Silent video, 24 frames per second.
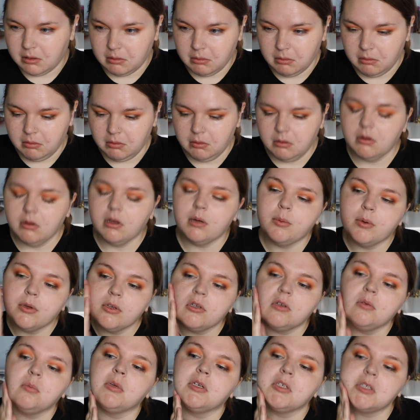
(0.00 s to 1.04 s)
Oh, I put
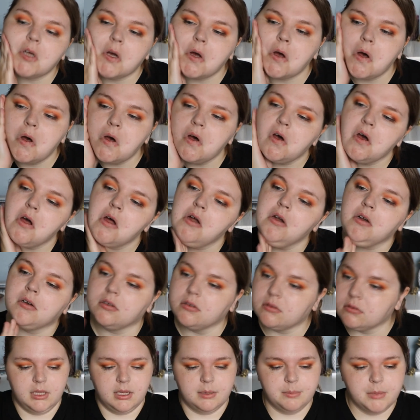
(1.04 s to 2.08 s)
too much on.
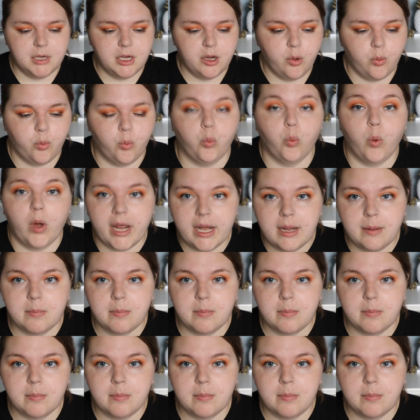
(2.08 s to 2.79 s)
I'm gonna wait a